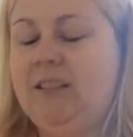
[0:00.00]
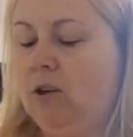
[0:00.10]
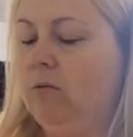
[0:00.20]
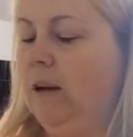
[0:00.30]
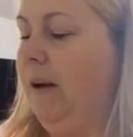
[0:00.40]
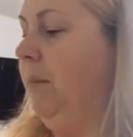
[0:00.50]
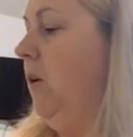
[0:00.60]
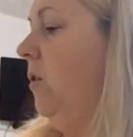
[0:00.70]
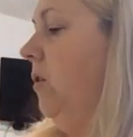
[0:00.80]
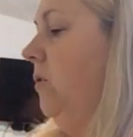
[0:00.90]
I don't like
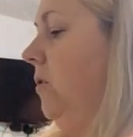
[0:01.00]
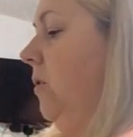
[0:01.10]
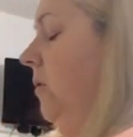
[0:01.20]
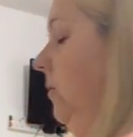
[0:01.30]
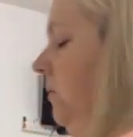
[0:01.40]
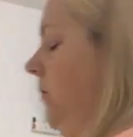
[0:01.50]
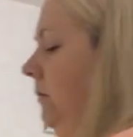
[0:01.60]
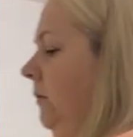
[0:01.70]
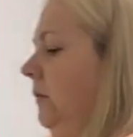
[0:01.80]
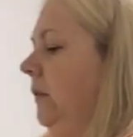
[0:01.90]
bananas.
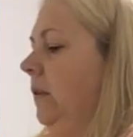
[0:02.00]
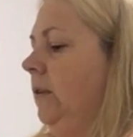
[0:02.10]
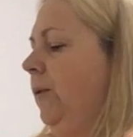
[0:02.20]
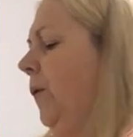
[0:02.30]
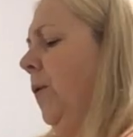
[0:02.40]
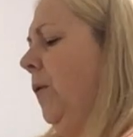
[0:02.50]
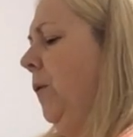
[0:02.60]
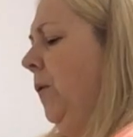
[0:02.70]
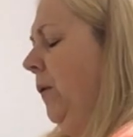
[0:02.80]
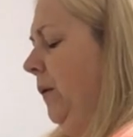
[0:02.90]

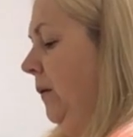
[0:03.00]
No.